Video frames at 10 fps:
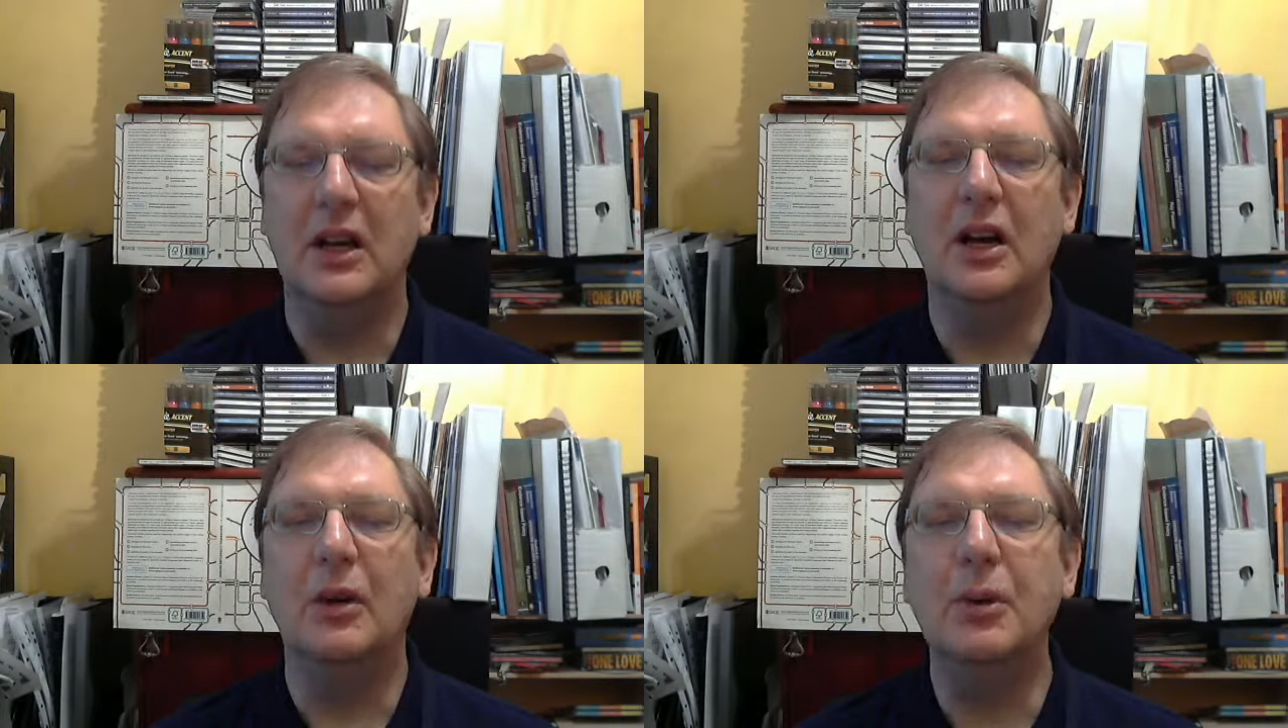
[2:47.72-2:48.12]

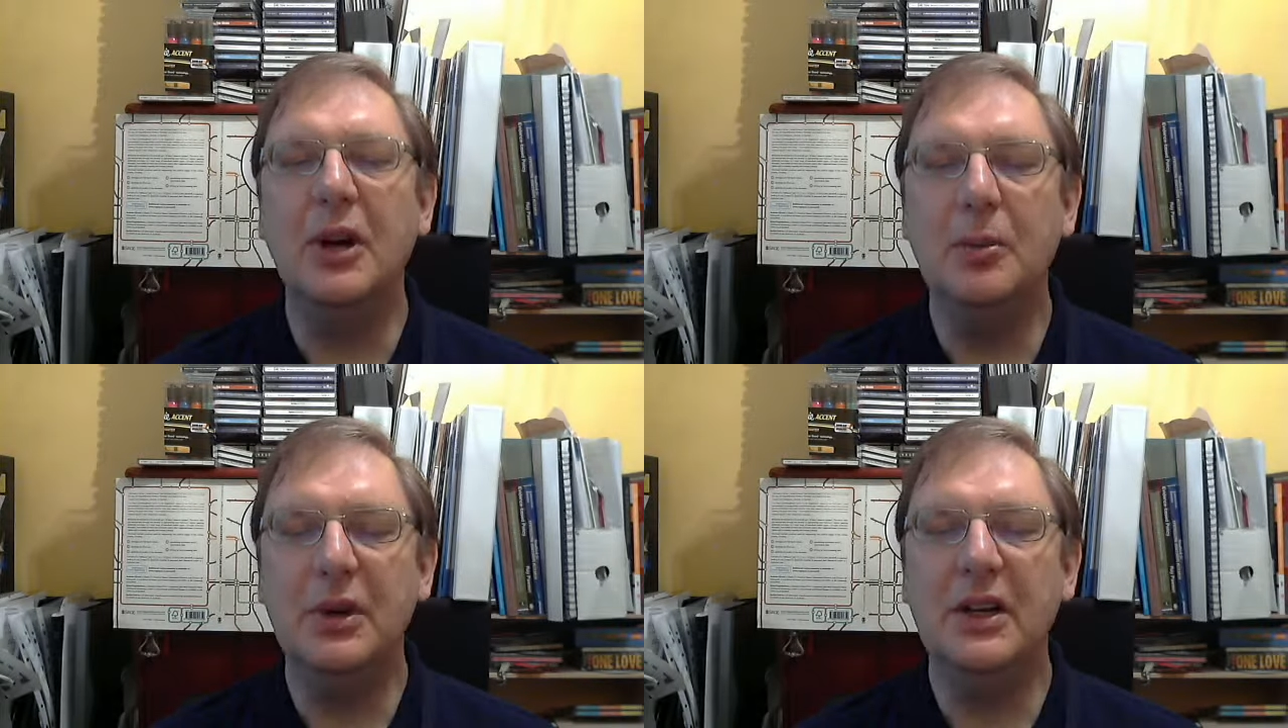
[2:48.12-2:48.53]

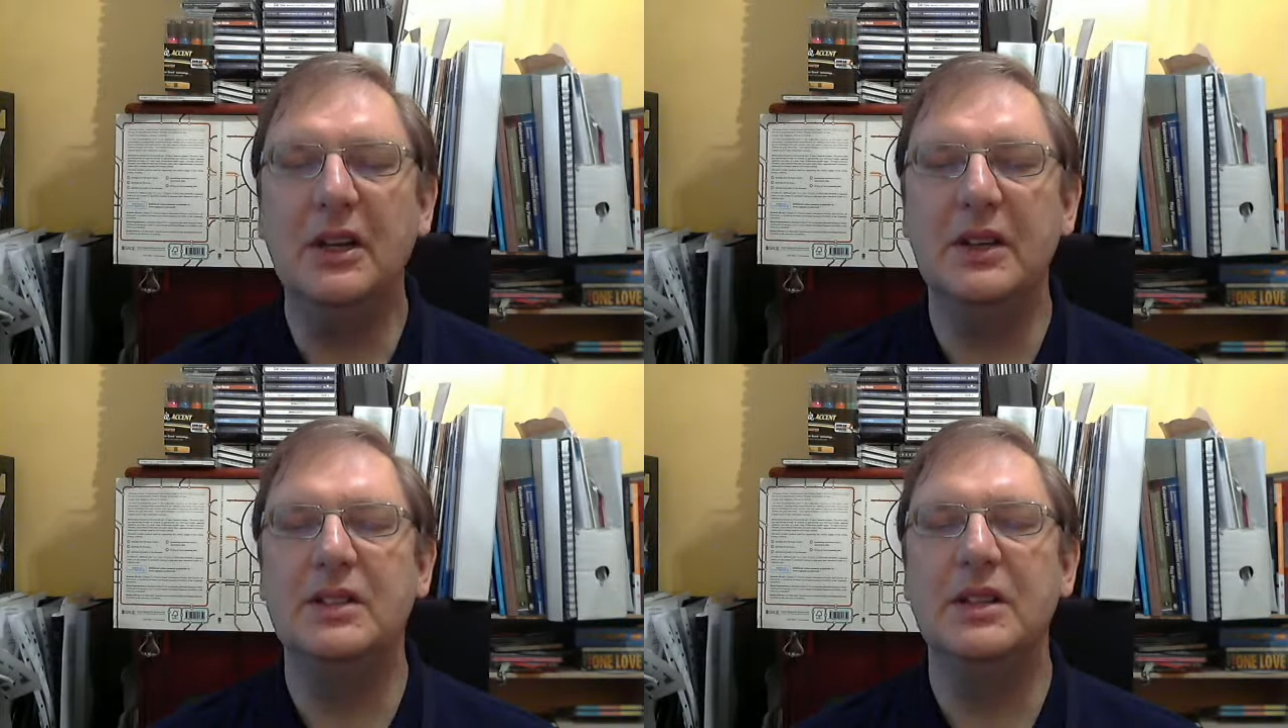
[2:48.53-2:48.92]

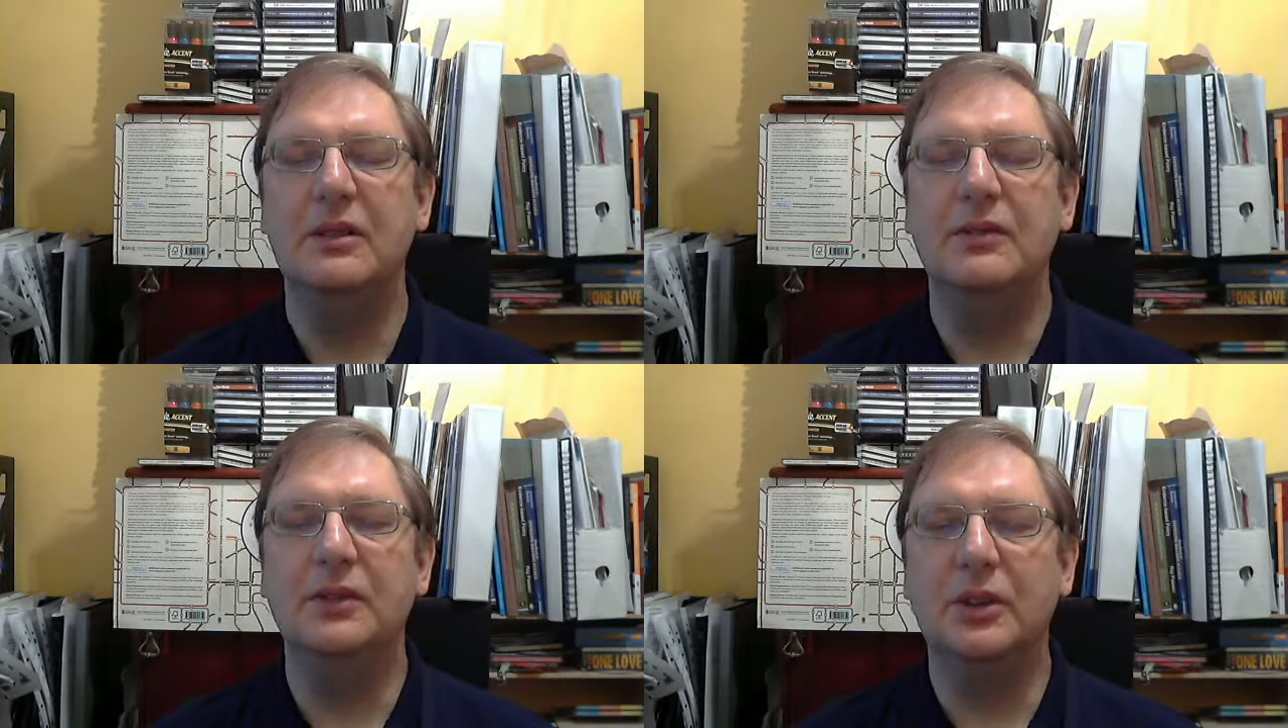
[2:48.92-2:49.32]
appropriate
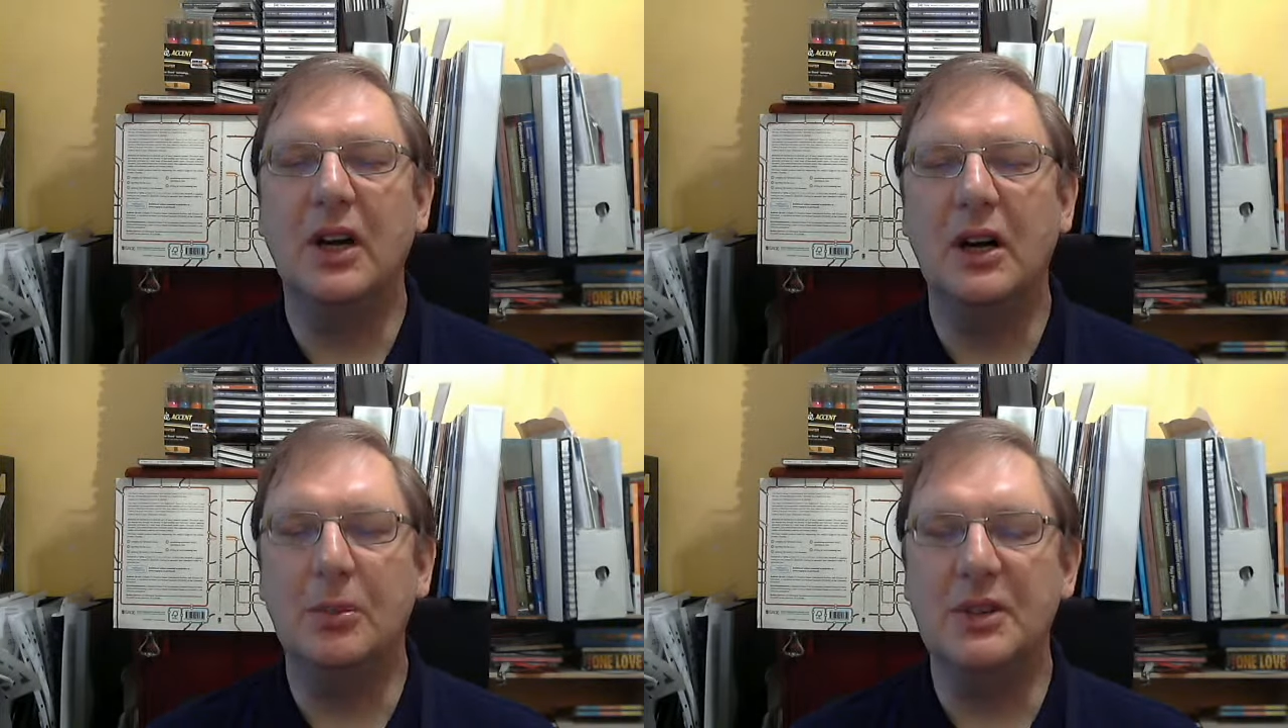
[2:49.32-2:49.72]
for
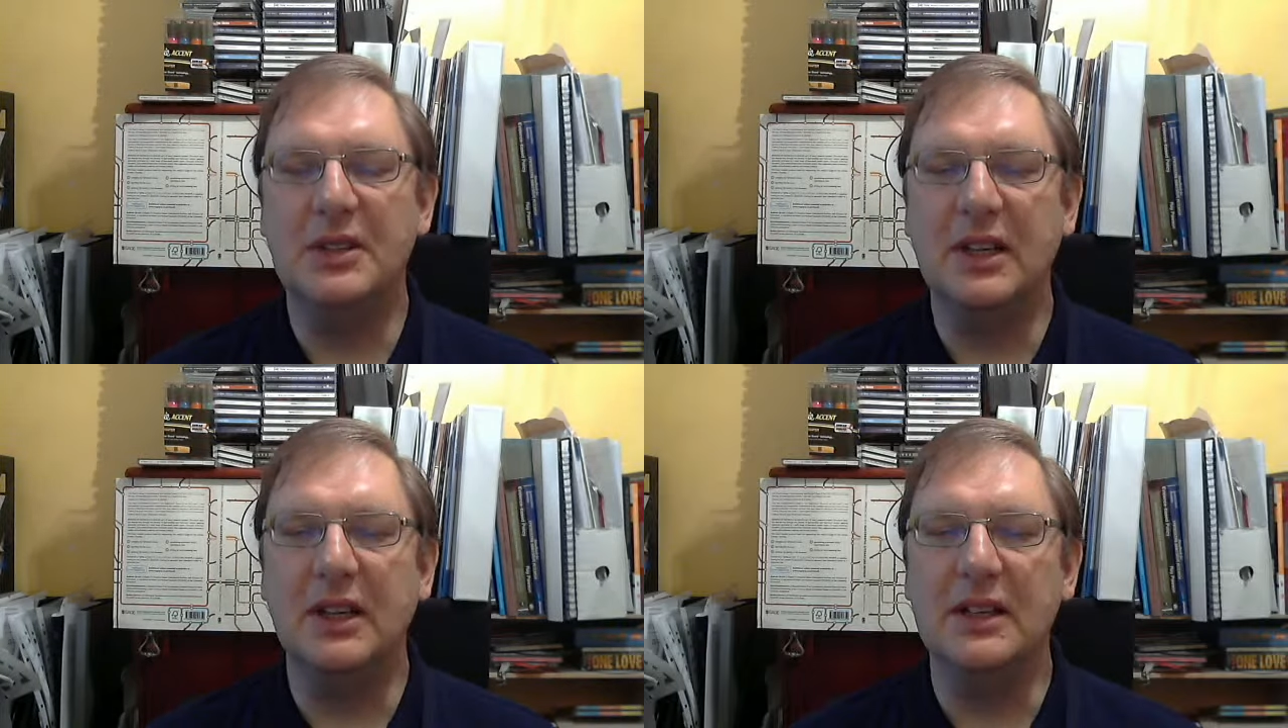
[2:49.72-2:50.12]
our
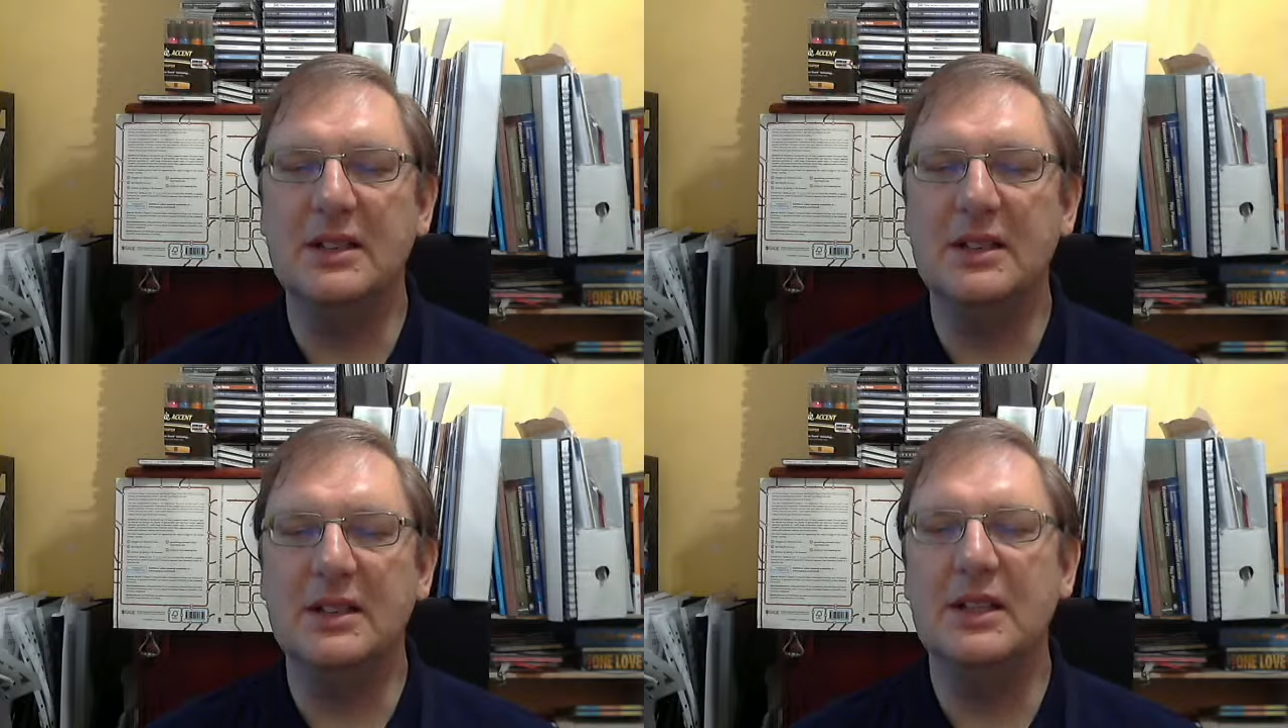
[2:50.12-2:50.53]
particular
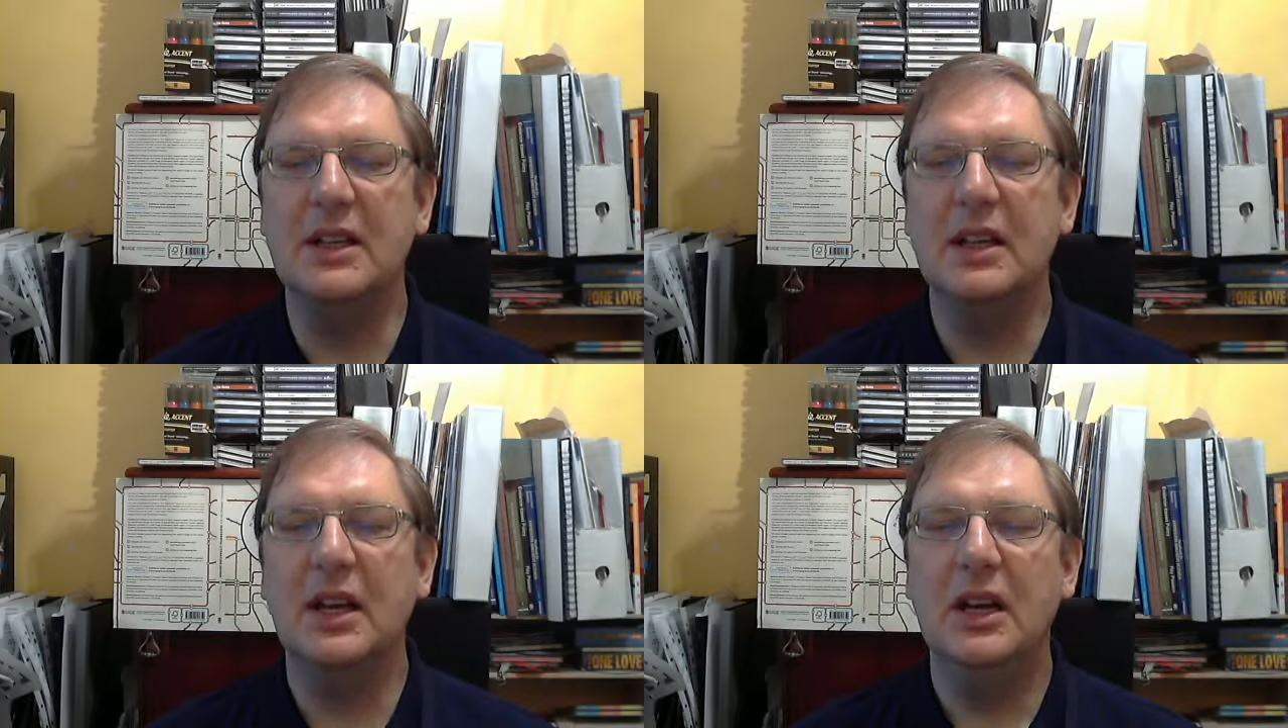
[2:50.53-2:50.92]
setting,